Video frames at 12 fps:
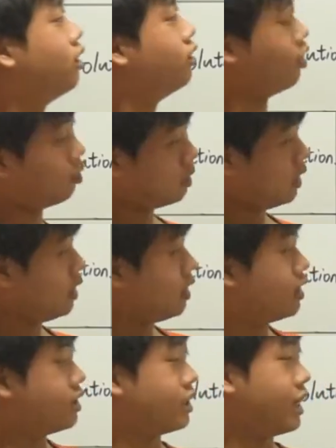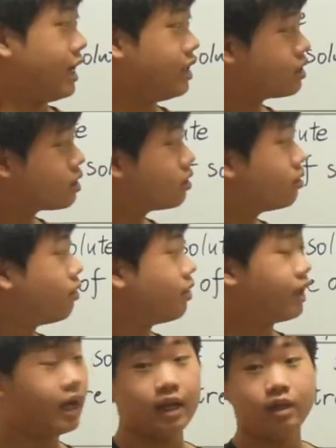normally it is a gas,
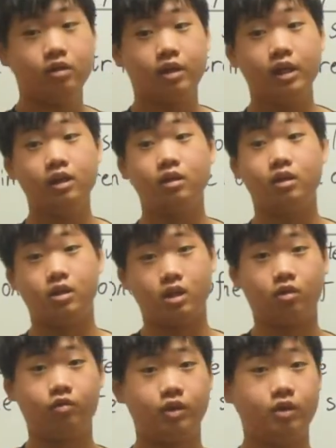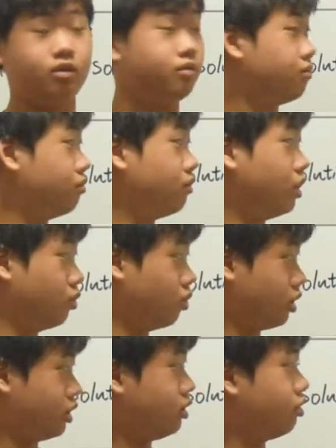and you can dissolve it in
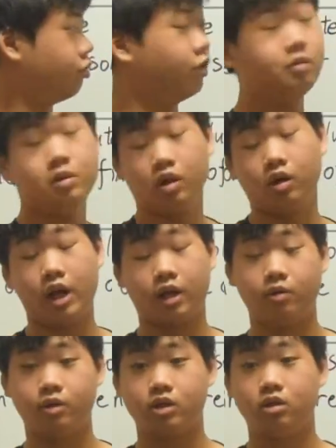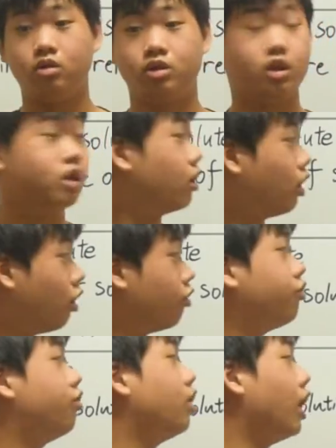water to form your aqueous solution
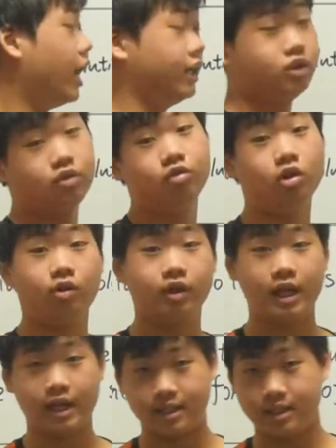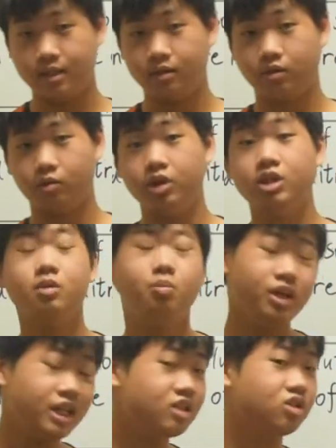of hydrofluoric acid, which is a
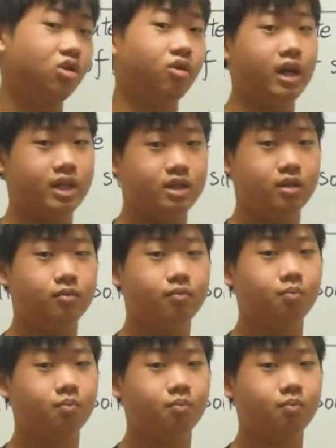pretty strong acid.